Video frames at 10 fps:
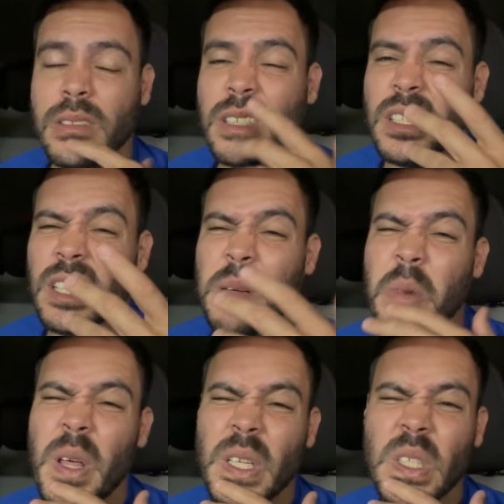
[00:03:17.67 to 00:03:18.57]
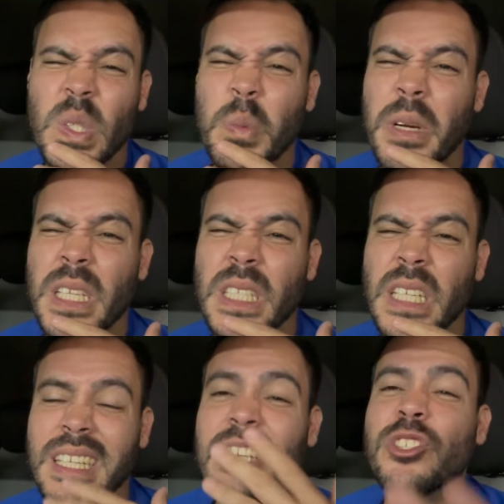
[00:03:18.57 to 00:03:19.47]
It's like, come on, that's too many
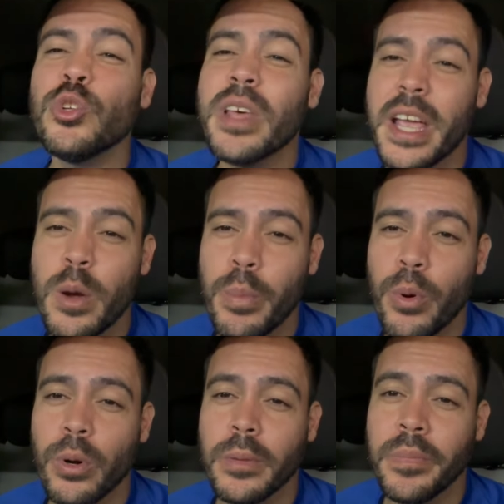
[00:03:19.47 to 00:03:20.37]
cents. It's to the airport.